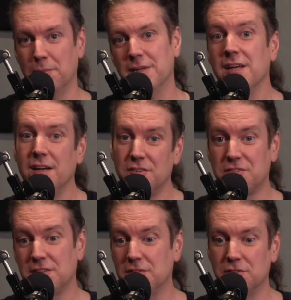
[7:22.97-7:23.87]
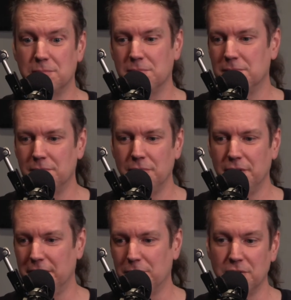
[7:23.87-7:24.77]
I mean, yes, he's
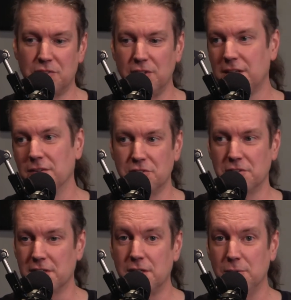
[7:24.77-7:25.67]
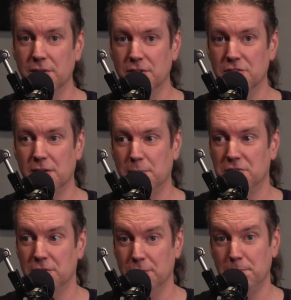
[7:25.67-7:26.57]
like ridiculously cute in this
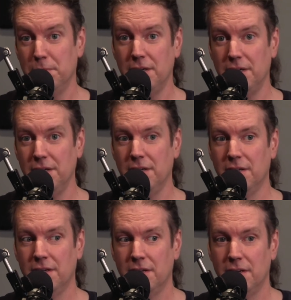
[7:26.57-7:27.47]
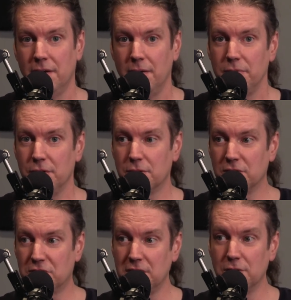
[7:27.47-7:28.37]
episode, but you
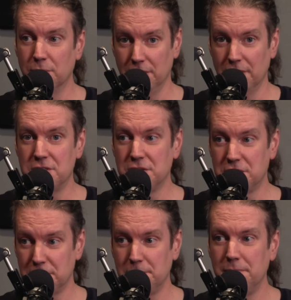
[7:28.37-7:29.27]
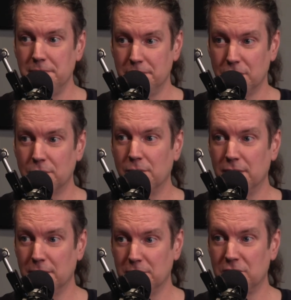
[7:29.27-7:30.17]
can see the relationship
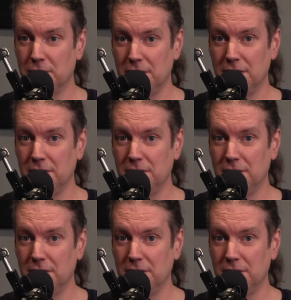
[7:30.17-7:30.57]
growing between